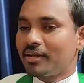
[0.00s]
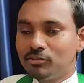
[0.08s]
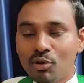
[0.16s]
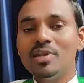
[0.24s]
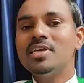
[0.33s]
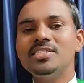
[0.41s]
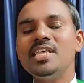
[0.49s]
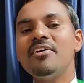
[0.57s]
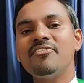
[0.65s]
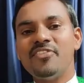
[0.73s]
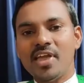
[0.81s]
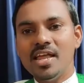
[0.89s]
acknowledge their
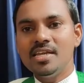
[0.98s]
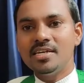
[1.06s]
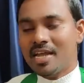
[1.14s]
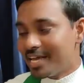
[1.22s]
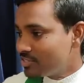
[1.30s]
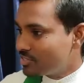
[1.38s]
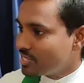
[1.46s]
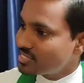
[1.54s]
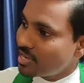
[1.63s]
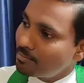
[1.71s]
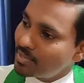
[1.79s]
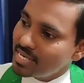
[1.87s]
failure and see
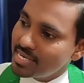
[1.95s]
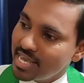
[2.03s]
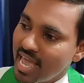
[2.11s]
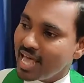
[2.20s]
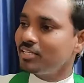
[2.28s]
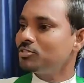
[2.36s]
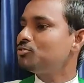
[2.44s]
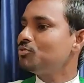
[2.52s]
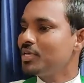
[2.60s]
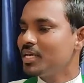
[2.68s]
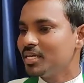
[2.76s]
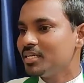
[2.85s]
somebody else
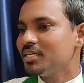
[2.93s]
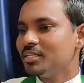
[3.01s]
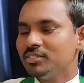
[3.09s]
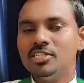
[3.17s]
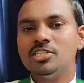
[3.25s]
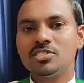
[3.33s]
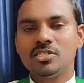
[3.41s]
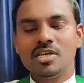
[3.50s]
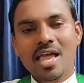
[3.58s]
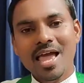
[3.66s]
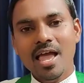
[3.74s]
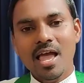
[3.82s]
doing this
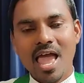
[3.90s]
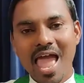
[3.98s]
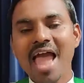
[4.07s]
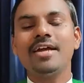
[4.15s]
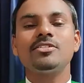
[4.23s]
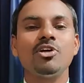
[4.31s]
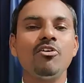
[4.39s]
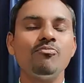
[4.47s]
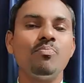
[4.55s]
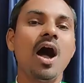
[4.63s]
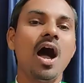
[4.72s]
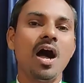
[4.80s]
act of
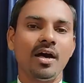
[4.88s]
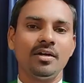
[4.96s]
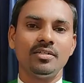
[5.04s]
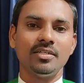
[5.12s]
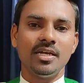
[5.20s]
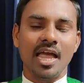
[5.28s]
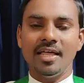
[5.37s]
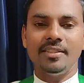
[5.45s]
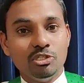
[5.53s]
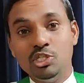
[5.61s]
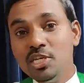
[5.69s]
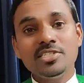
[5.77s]
power.
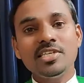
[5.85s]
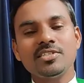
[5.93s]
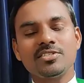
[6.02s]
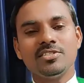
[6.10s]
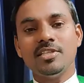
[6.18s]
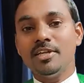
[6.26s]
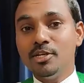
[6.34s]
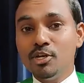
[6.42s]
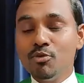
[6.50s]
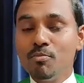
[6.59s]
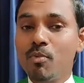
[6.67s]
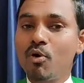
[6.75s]
And Jesus, the
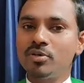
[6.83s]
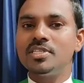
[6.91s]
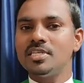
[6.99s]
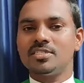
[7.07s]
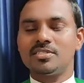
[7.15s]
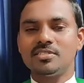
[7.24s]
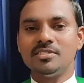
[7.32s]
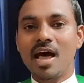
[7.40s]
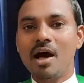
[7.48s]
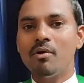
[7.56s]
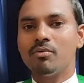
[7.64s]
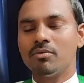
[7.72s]
new Moses,
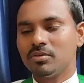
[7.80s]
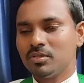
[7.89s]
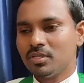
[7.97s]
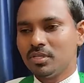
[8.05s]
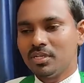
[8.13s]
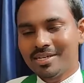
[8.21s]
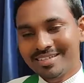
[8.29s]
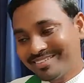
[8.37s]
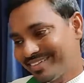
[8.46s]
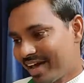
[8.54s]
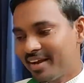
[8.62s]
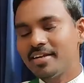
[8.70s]
now
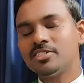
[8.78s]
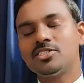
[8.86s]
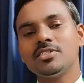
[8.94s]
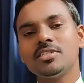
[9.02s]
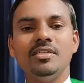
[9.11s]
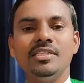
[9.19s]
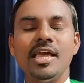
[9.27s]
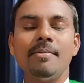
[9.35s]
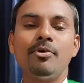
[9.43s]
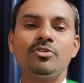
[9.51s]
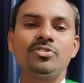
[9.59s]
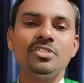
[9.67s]
corrects the
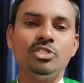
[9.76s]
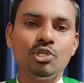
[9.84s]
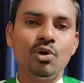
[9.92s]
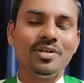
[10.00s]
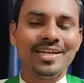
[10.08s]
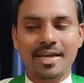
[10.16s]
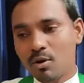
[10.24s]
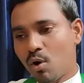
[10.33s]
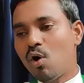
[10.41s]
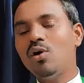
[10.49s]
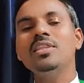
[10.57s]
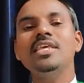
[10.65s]
Apostle John and
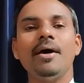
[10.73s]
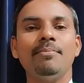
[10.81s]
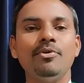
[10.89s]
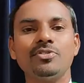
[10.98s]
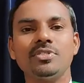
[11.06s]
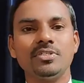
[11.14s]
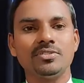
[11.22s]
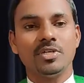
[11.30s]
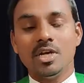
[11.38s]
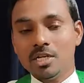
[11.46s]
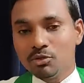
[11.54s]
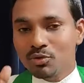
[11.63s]
all the apostles
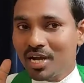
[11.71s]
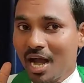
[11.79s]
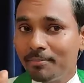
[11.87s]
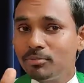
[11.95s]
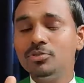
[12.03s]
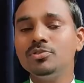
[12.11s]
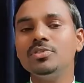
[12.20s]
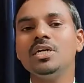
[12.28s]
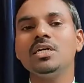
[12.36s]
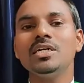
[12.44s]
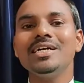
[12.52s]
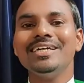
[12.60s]
to come to
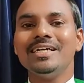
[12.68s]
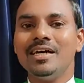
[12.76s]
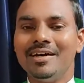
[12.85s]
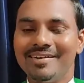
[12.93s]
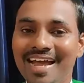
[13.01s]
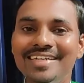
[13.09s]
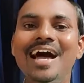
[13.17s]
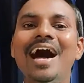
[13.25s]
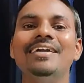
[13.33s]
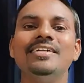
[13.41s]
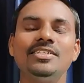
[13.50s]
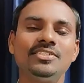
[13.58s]
the right
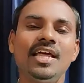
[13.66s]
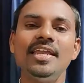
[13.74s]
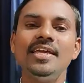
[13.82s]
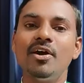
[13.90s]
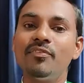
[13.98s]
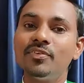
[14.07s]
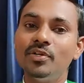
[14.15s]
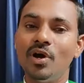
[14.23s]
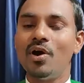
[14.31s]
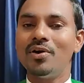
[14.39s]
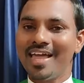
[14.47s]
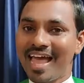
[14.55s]
understanding of
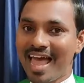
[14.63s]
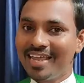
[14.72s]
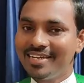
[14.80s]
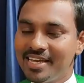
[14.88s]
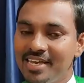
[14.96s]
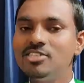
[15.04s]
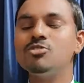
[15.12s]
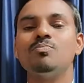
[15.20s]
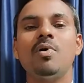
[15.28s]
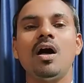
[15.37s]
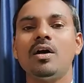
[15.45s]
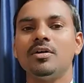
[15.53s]
God and His
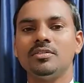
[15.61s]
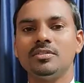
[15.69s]
power.